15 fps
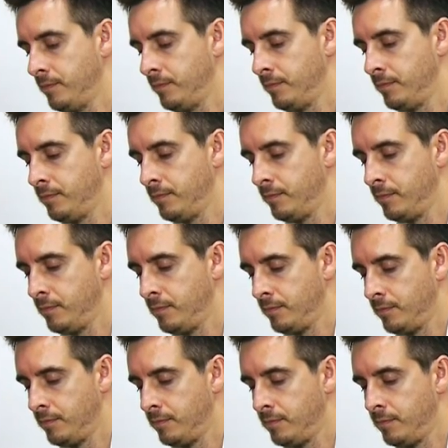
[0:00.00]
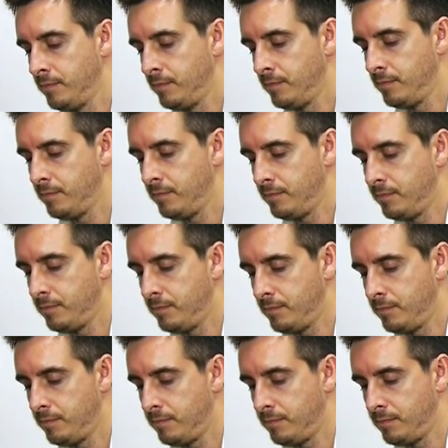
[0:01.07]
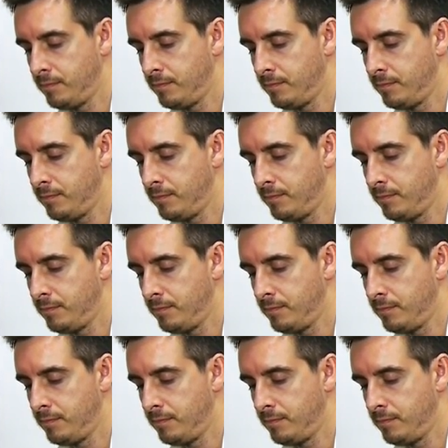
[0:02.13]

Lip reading: (silence)